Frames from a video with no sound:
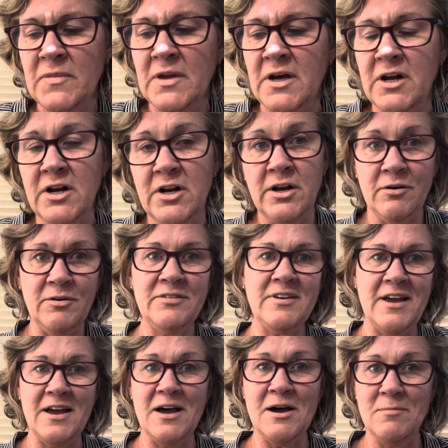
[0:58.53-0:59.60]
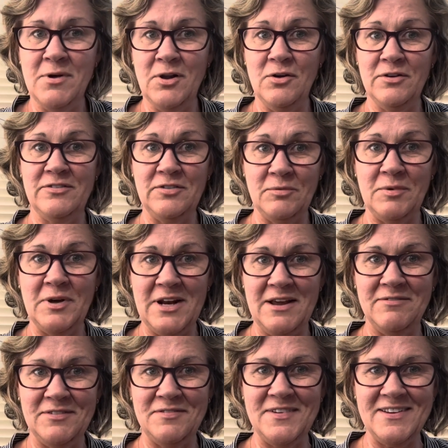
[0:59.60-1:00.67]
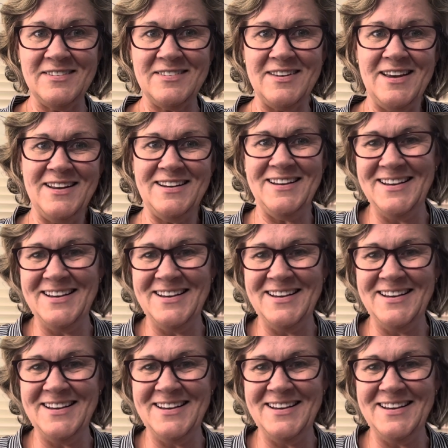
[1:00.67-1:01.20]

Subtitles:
And I know I say a lot, so I'm going to have to fix that.